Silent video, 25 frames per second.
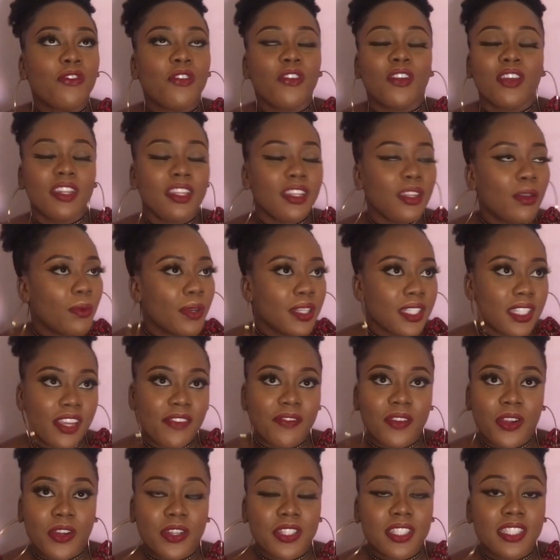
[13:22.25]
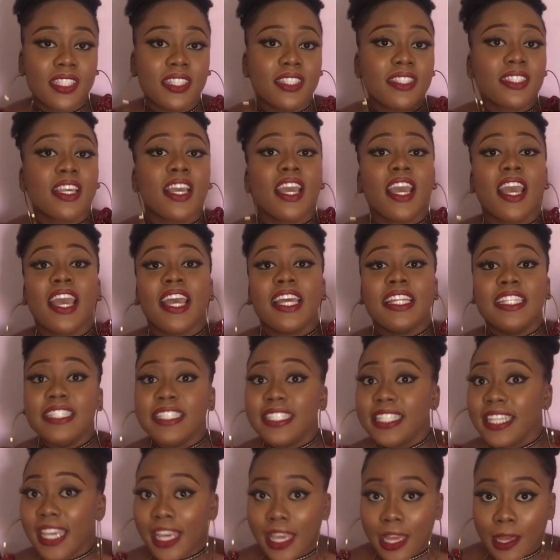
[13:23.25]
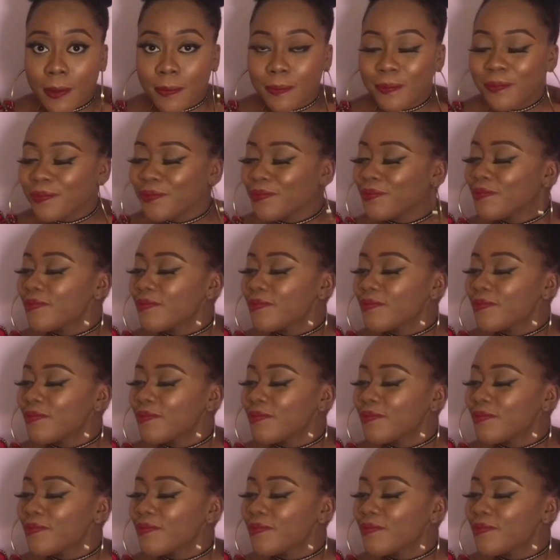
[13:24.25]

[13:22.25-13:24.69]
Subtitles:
funny, whatever it is, DM,